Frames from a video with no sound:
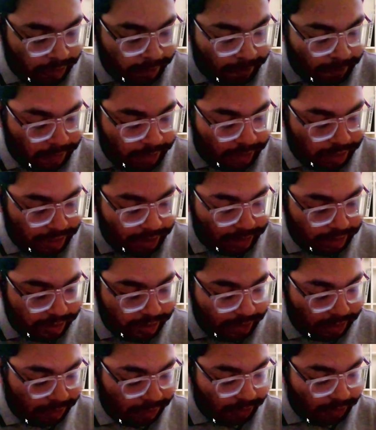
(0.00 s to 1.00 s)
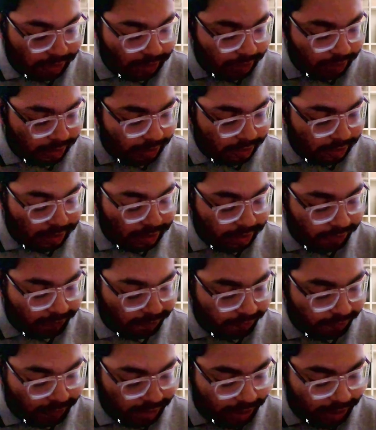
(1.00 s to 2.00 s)
If
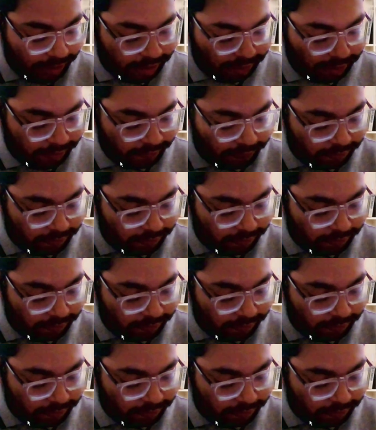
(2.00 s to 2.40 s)
I have